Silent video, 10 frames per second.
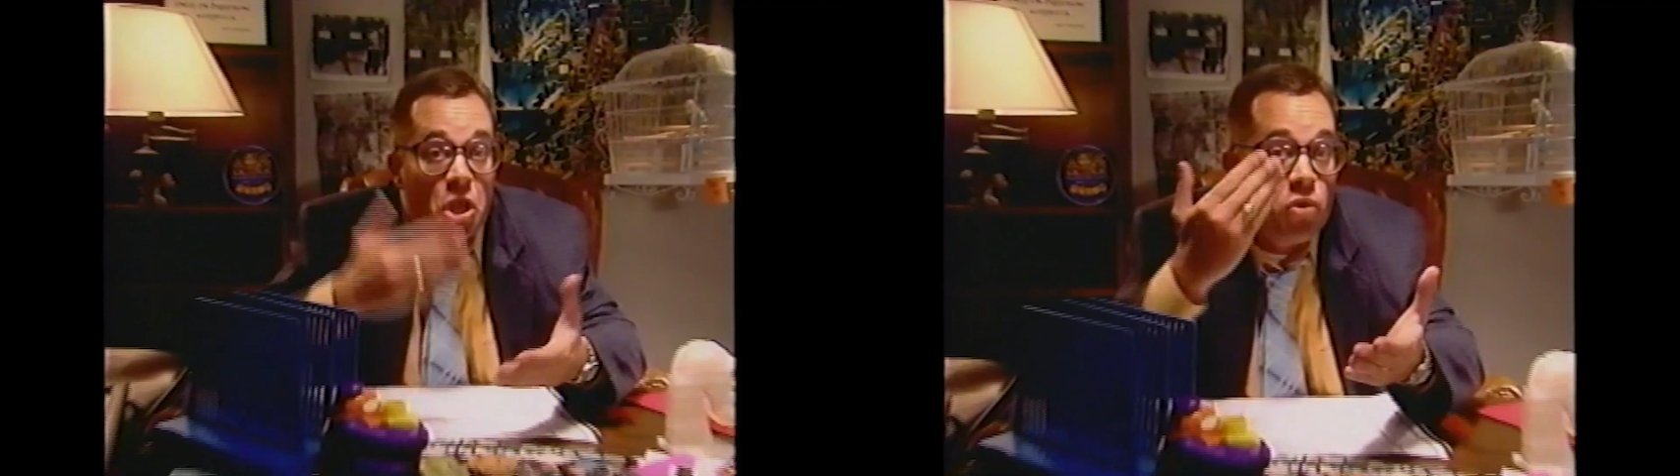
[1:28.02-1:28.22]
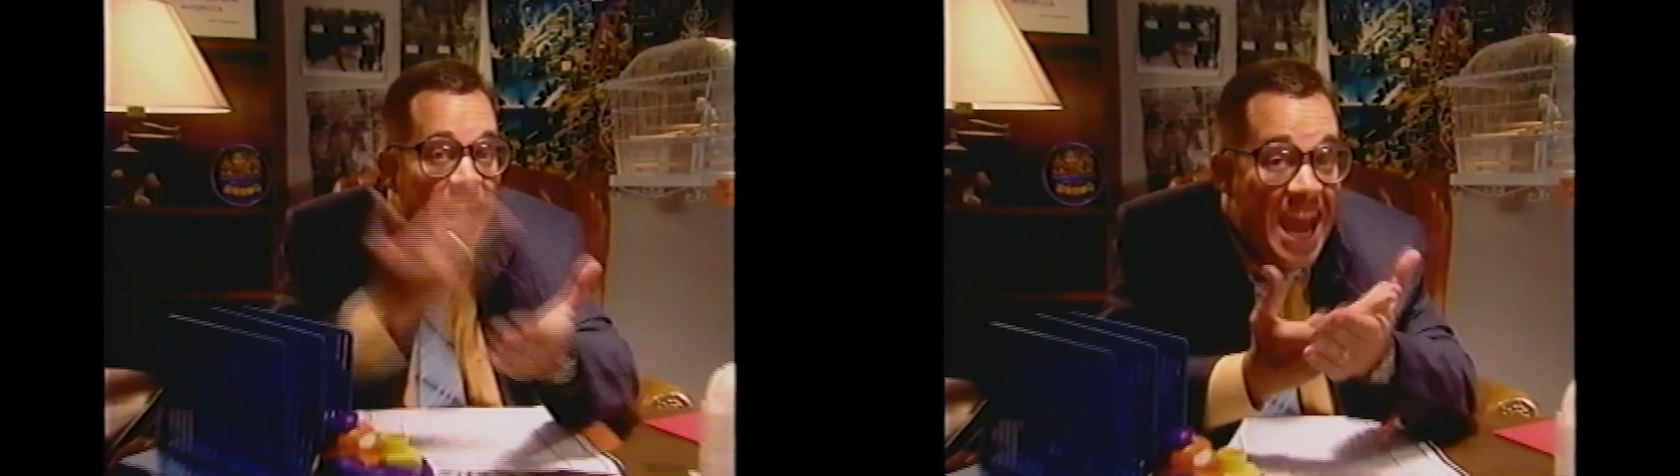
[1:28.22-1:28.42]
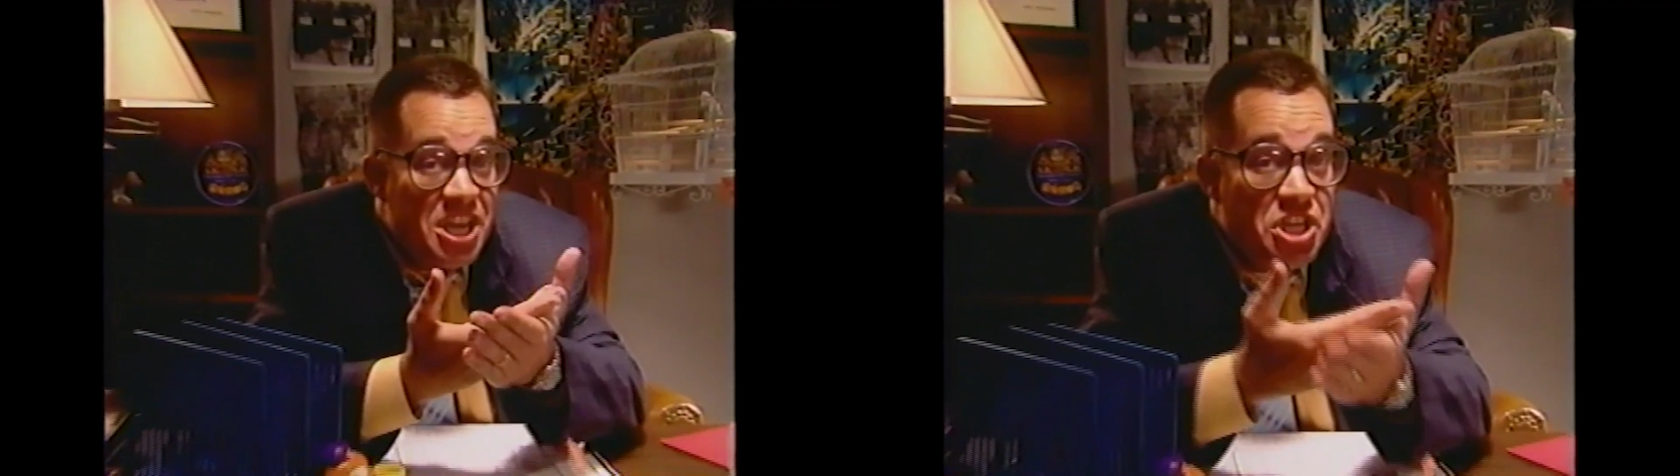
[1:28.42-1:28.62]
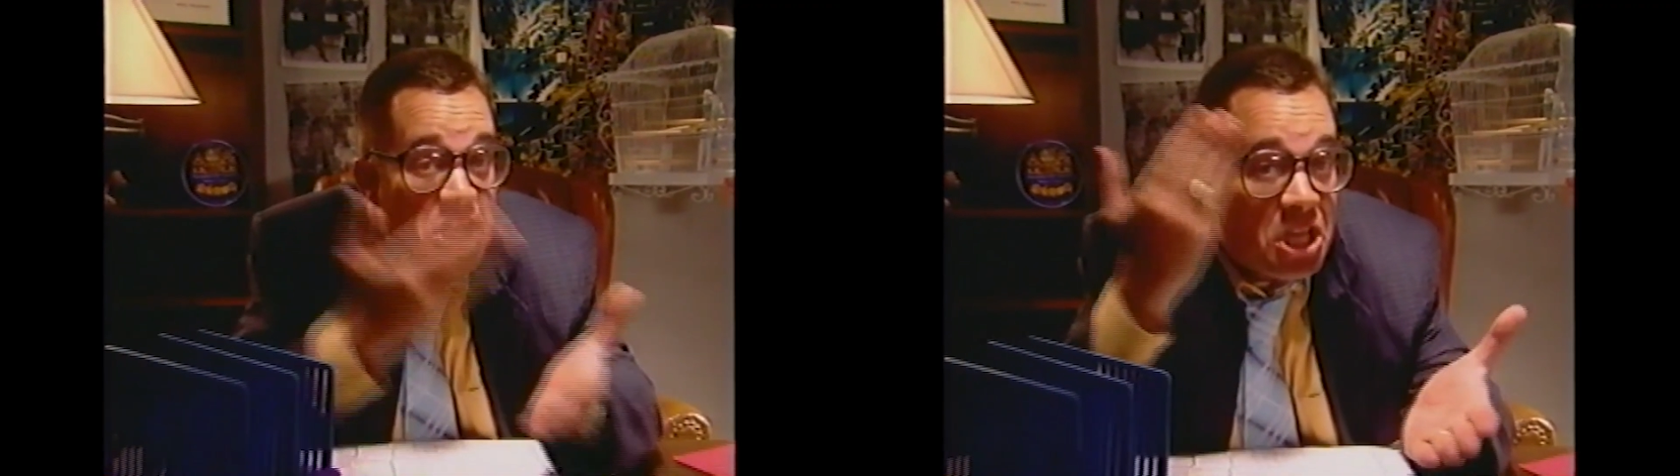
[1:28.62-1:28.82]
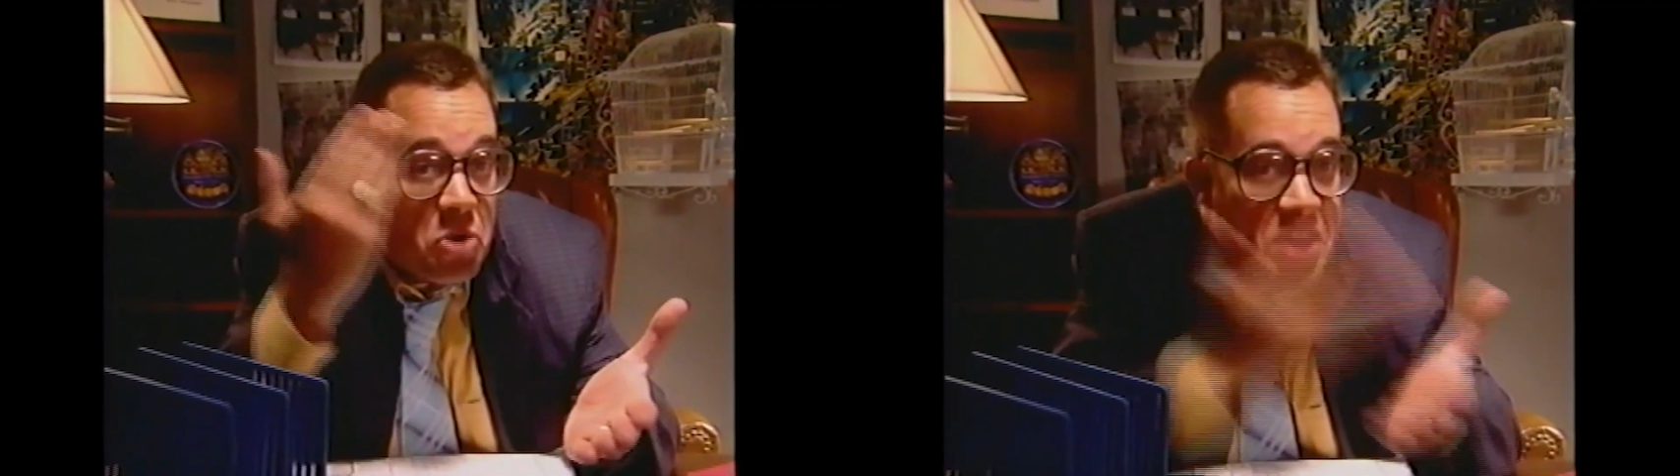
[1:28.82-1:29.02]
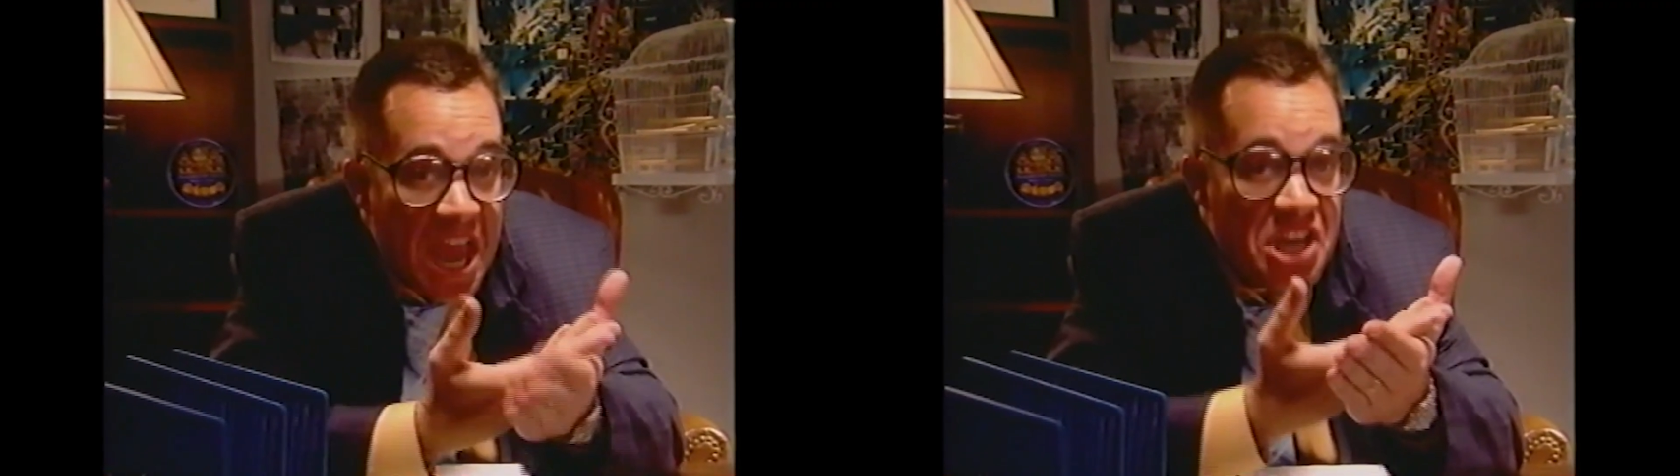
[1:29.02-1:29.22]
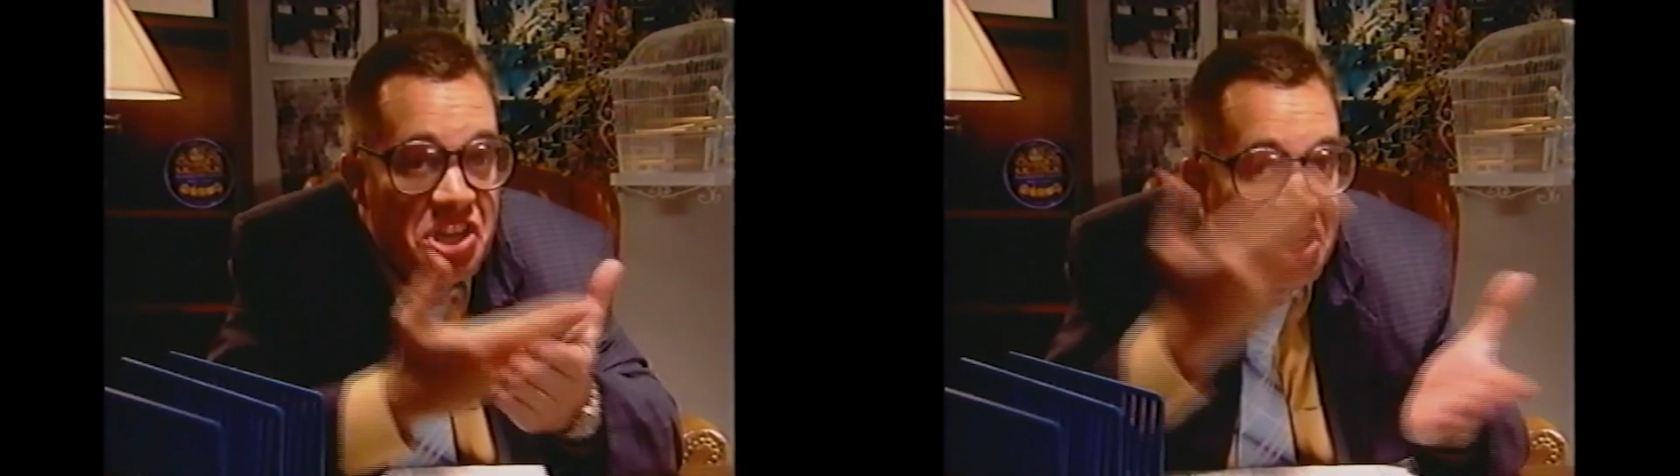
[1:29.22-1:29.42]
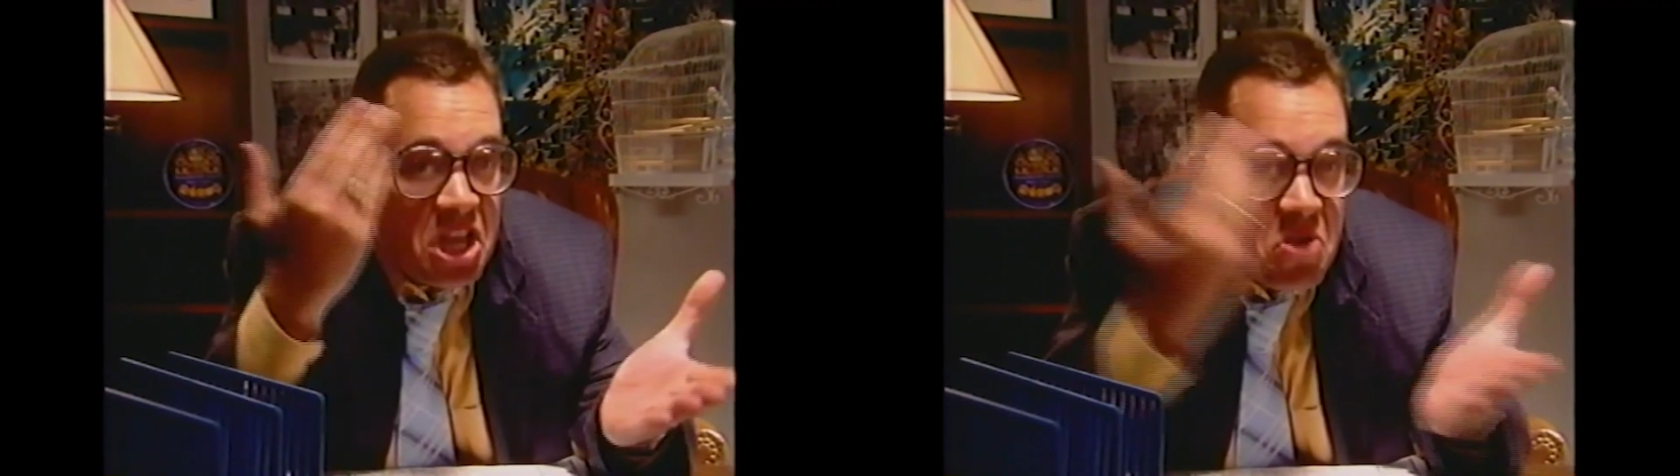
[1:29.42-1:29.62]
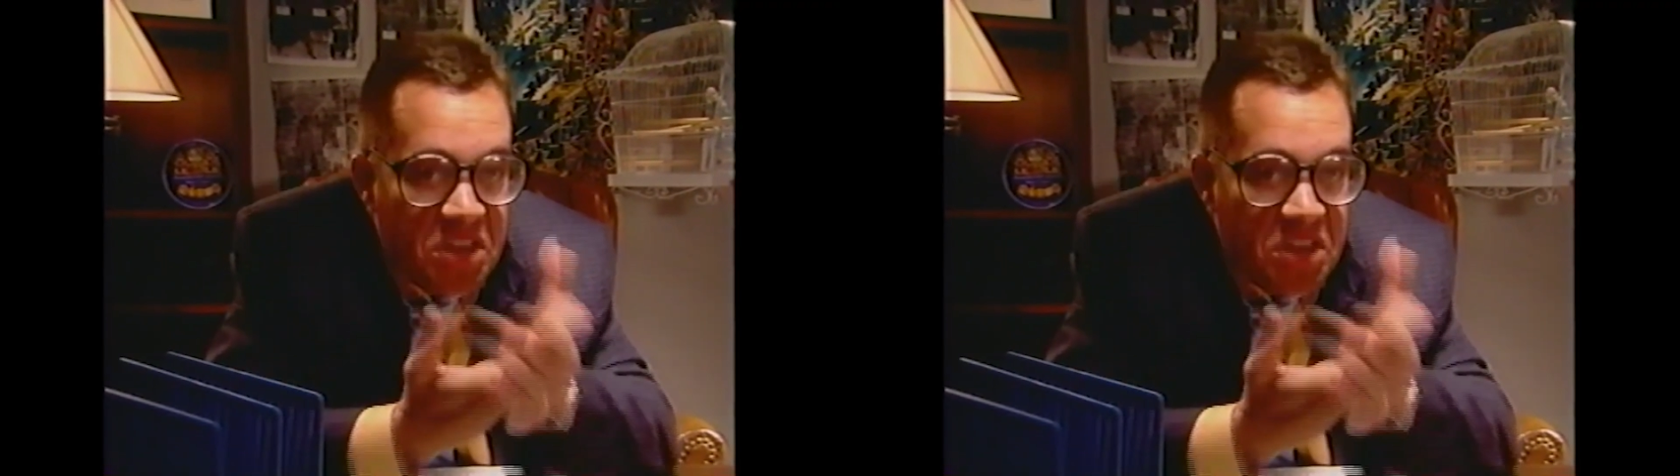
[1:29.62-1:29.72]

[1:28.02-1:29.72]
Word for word: Location, location,